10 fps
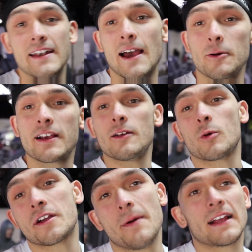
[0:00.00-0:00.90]
now we're gonna
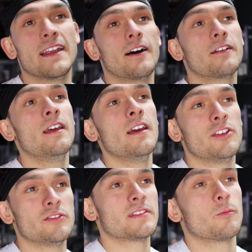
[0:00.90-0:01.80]
work back down
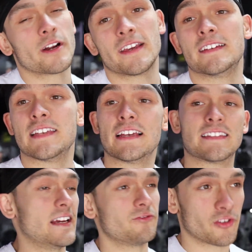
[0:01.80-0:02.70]
do some working
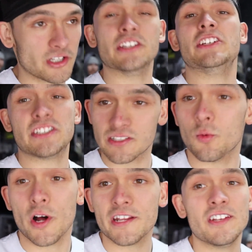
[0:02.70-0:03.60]
sets. I really just
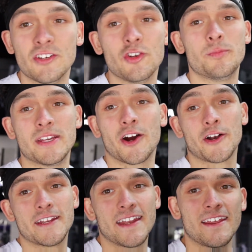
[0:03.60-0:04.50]
wanted a new
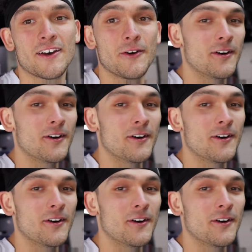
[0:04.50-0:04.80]
PR today though.